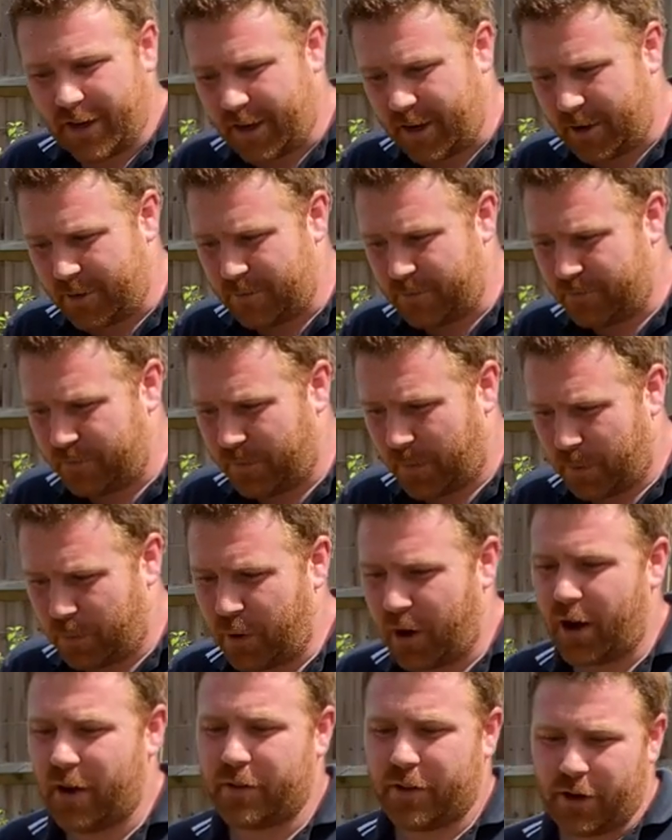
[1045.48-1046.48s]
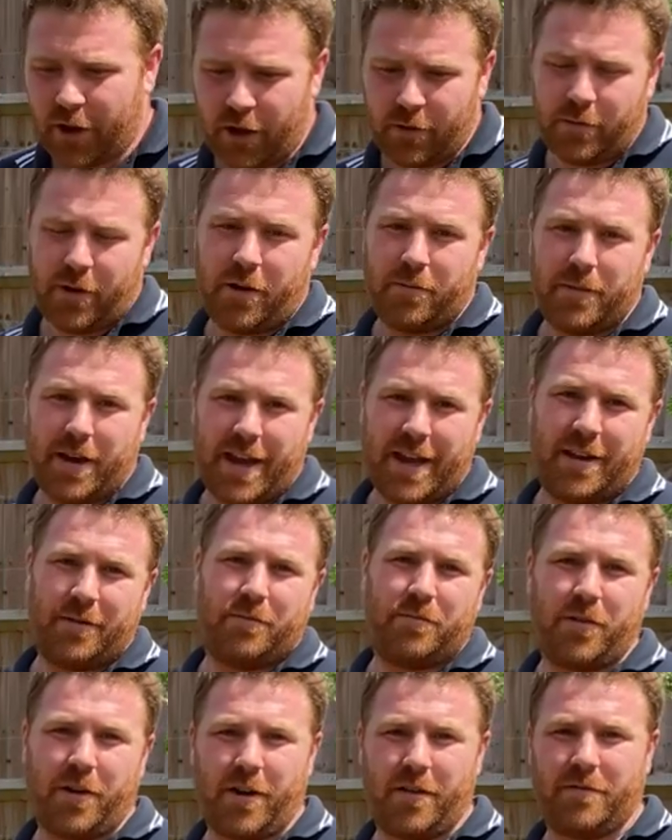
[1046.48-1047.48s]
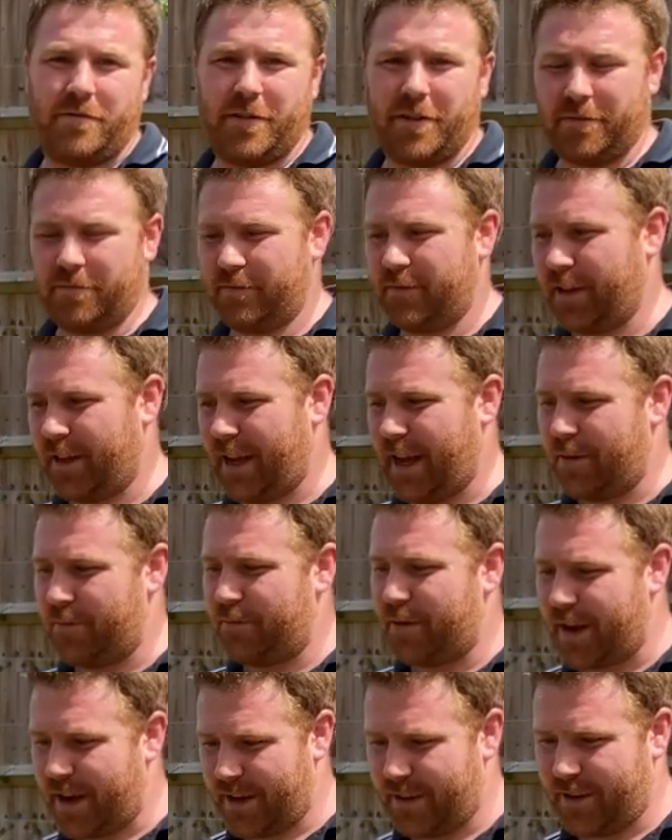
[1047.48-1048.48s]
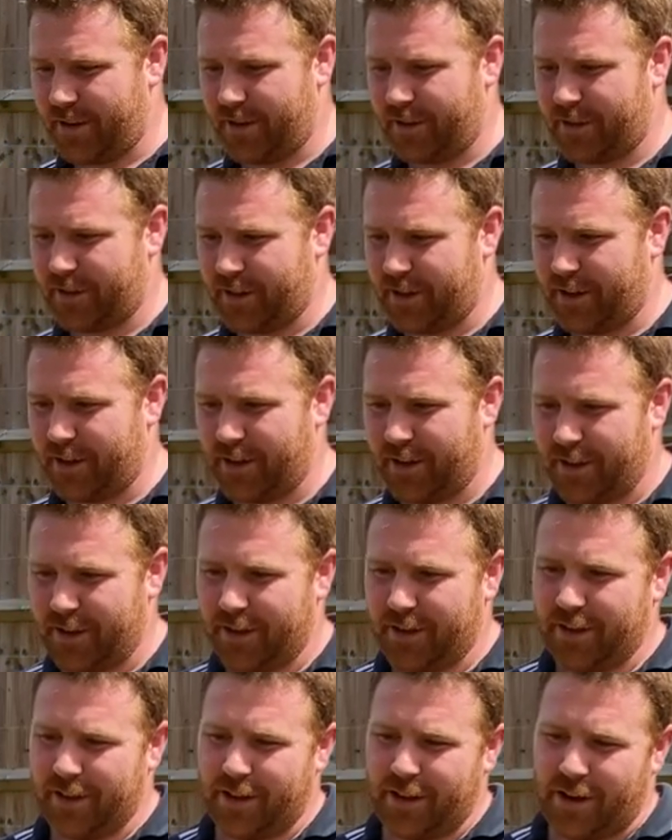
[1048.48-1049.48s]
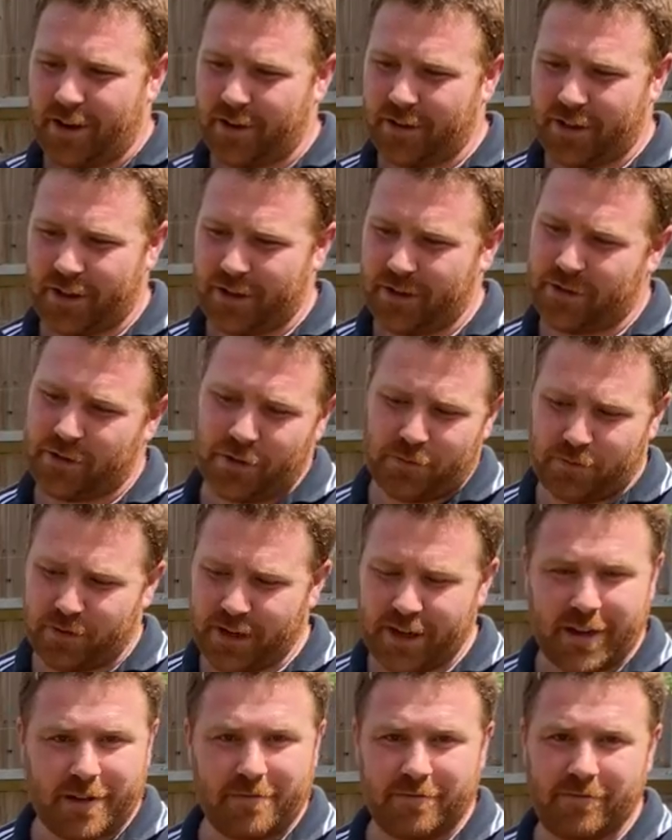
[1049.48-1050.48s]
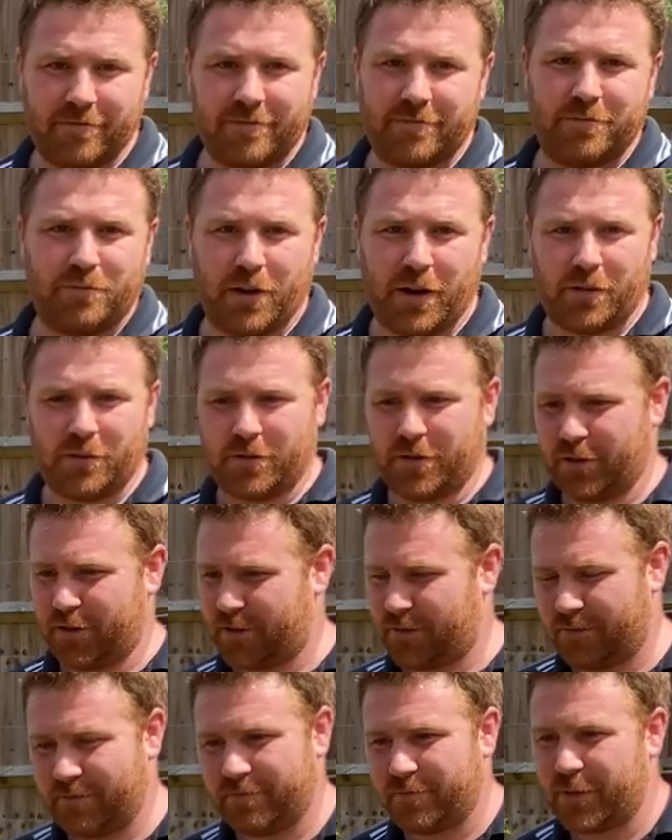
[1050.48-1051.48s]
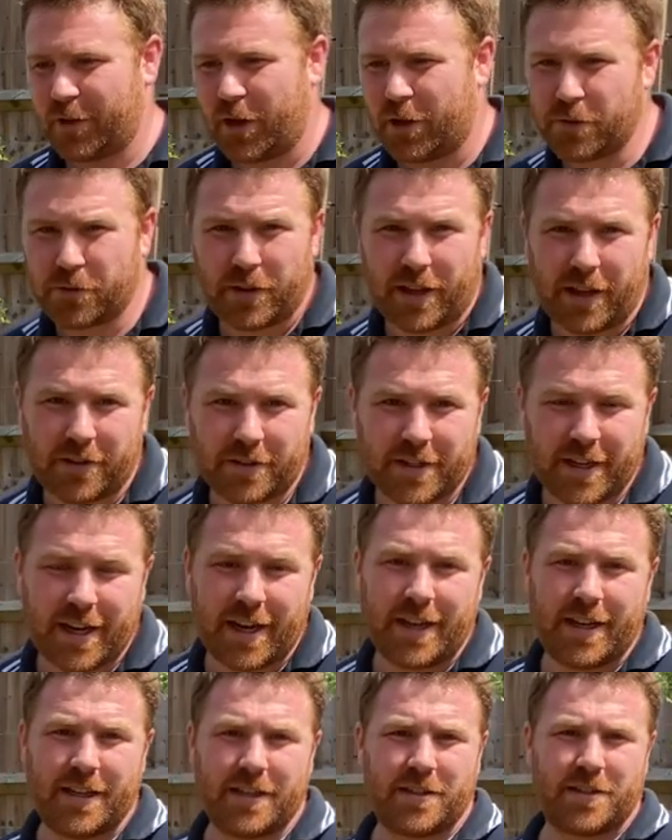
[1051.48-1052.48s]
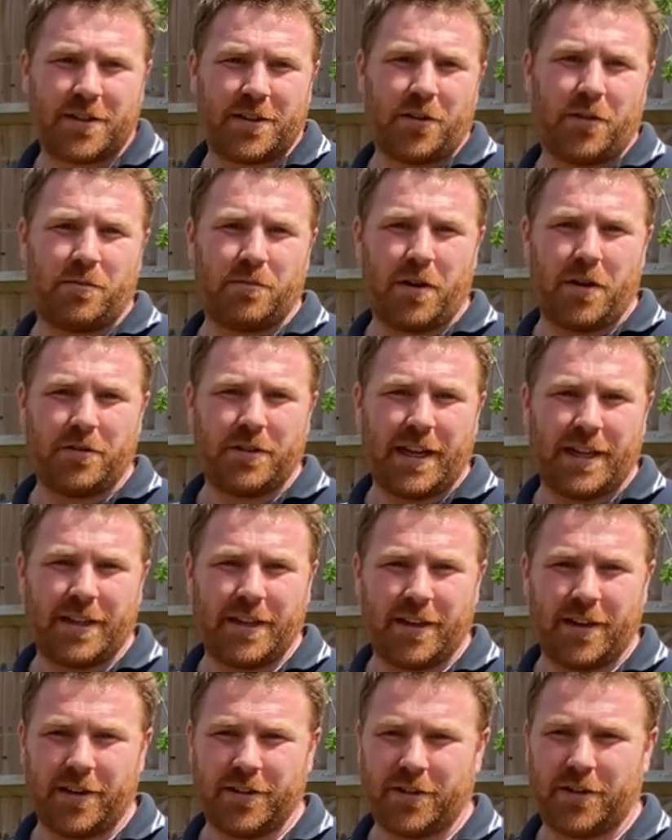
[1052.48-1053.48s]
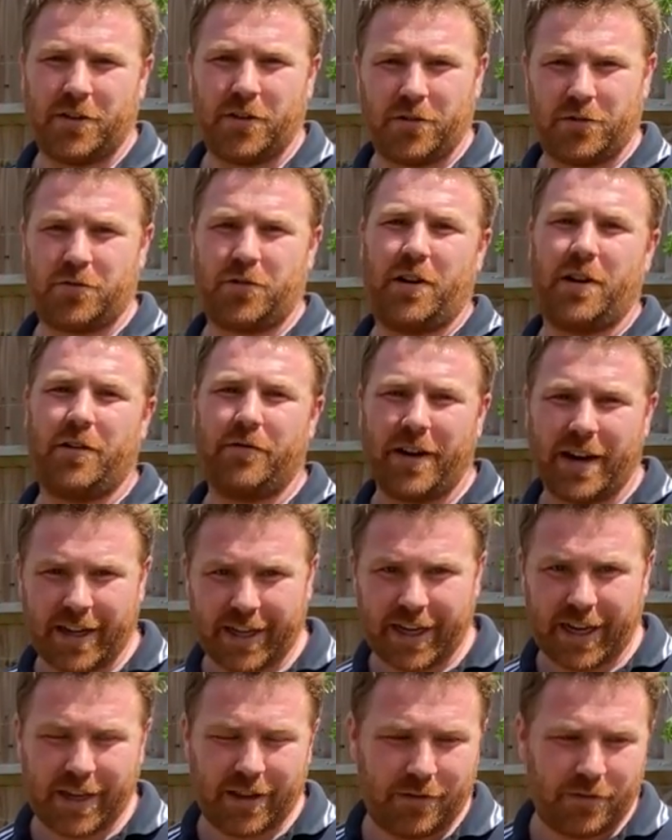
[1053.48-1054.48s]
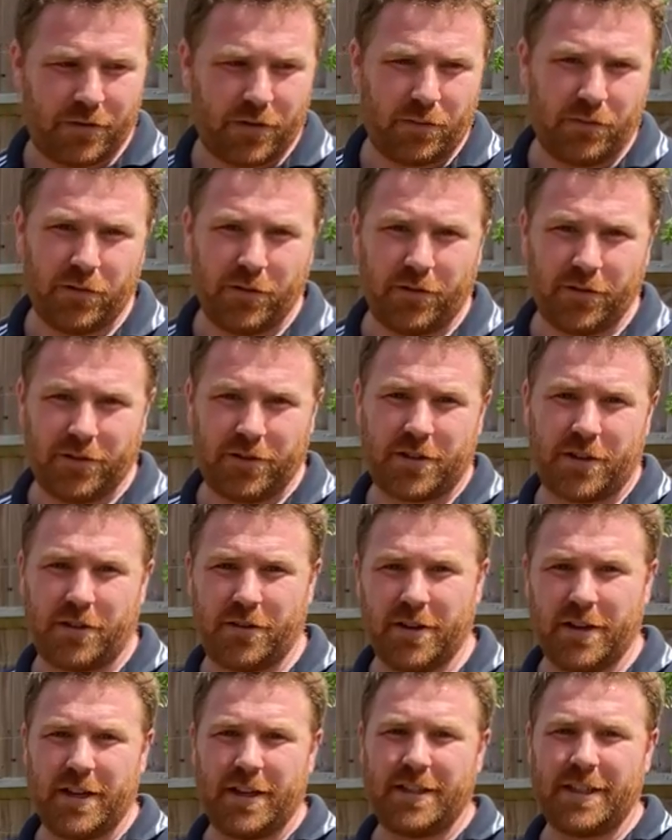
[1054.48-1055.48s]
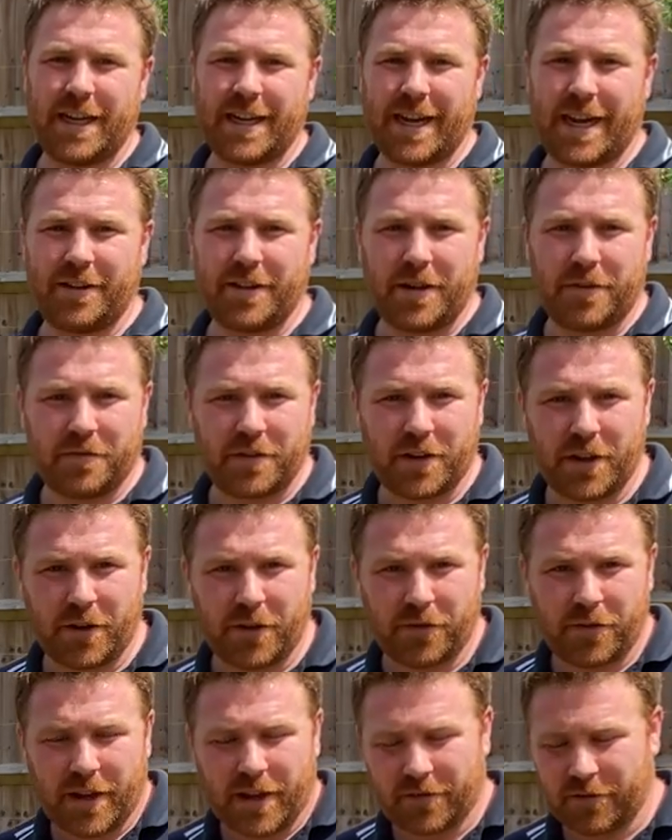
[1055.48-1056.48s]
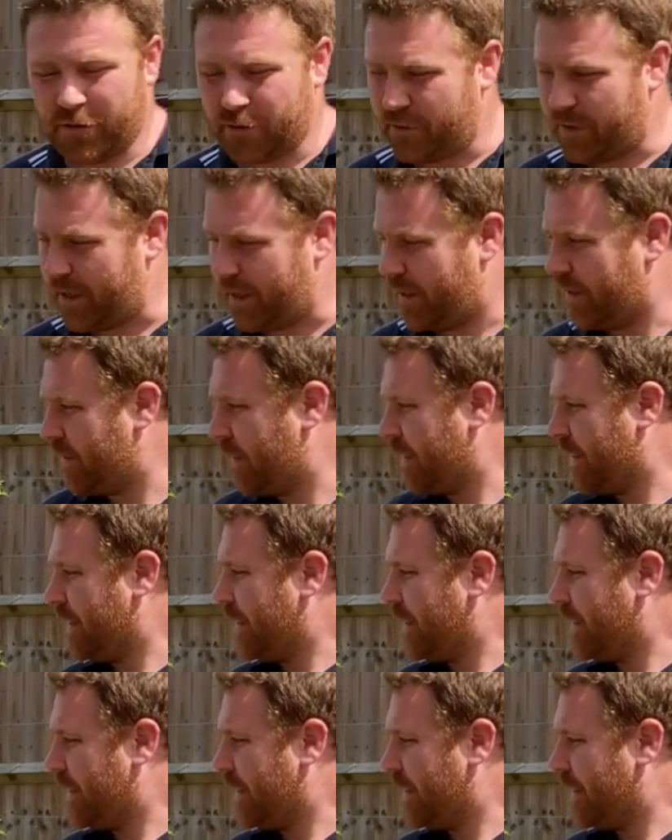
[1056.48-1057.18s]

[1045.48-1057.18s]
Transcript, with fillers: part of the No Mow May and part of the campaign that I think should be, well, just goes without saying, is to not mow dandelions and not try and eradicate them from lawns. So check out that video if you haven't already.